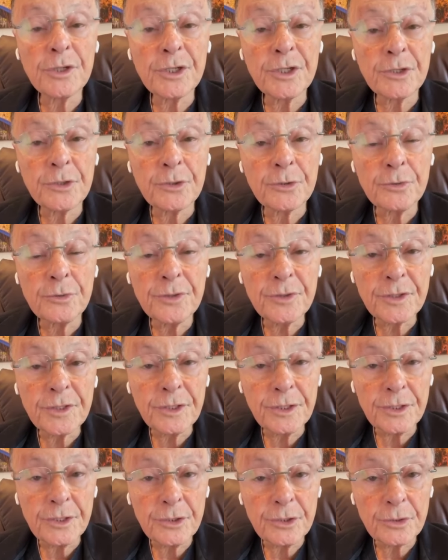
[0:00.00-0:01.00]
It's the
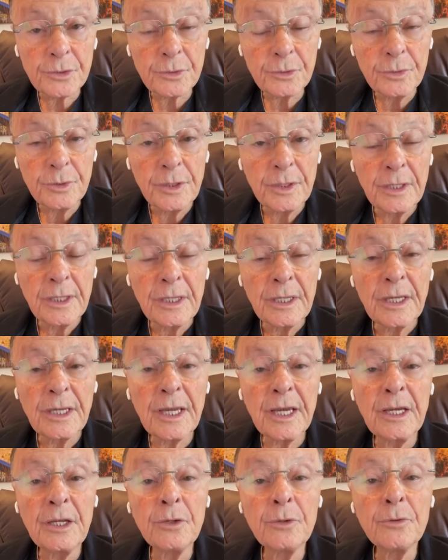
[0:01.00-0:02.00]
Lord
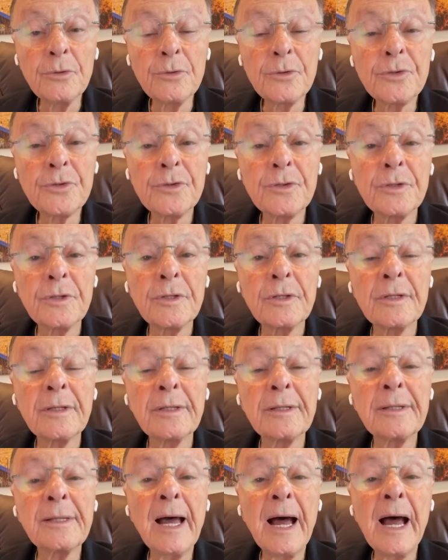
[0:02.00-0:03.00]
Jesus
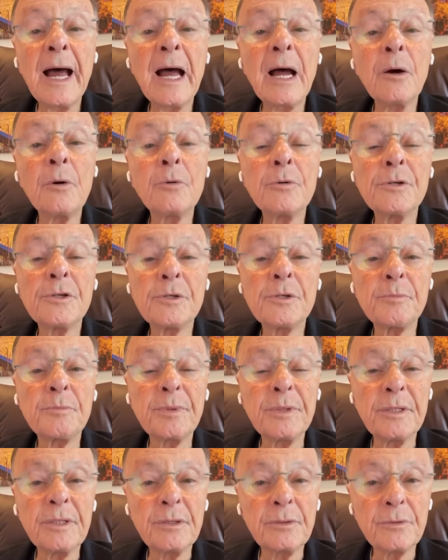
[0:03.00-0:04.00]
whom
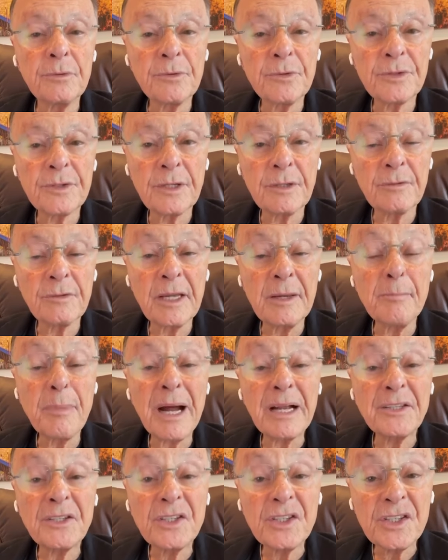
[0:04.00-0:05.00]
gives us the
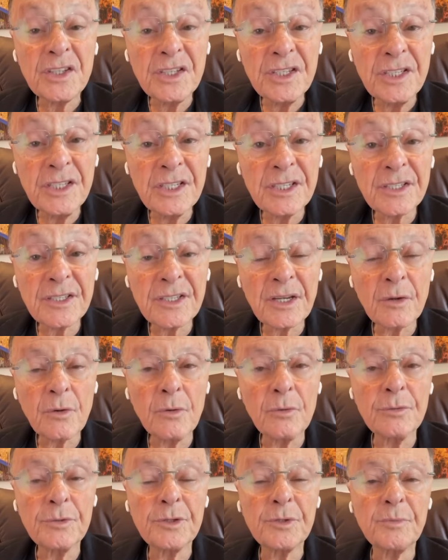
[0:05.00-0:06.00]
Holy Spirit,
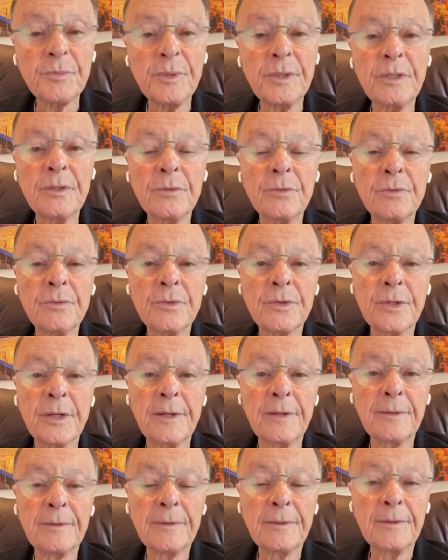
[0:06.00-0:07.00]
who
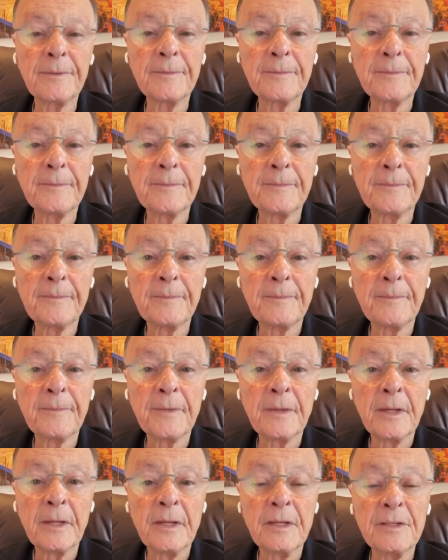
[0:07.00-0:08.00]
baptizes us in the Holy
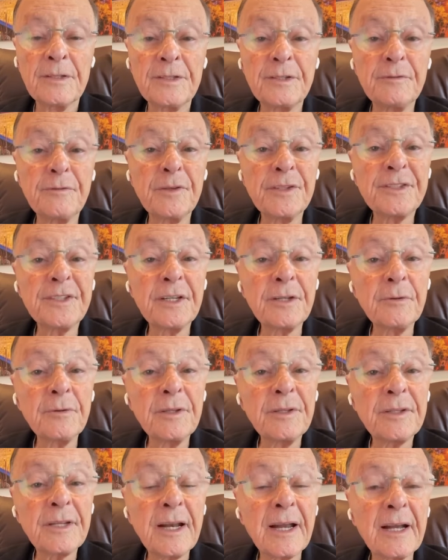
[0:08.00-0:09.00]
Spirit.
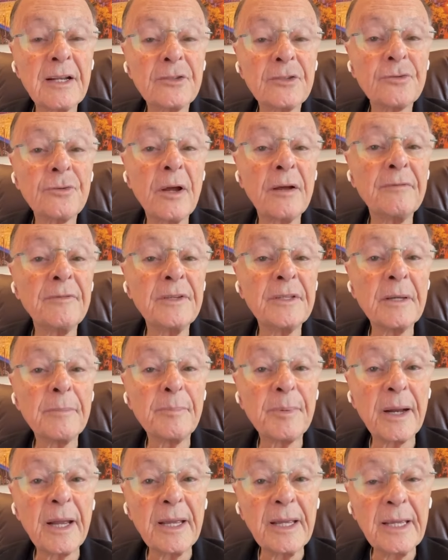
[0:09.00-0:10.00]
If you don't
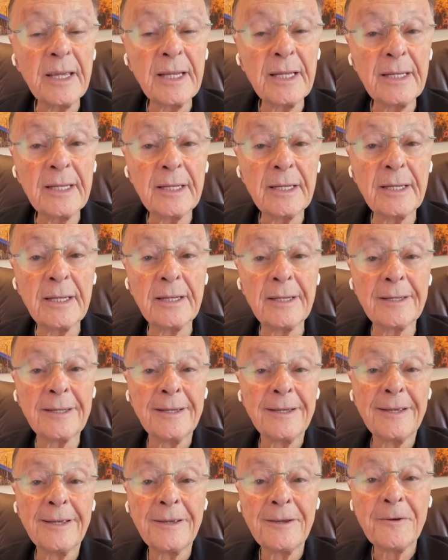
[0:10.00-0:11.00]
surrender your life to
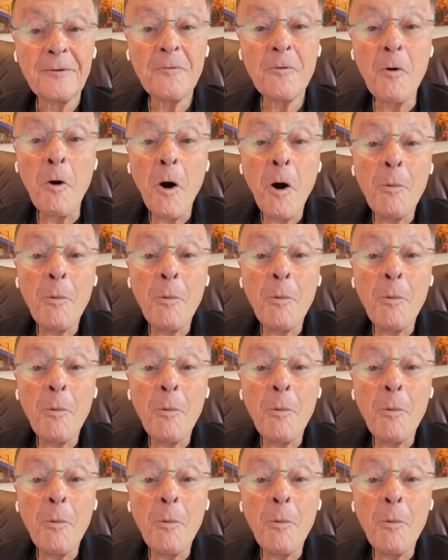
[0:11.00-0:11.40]
Him,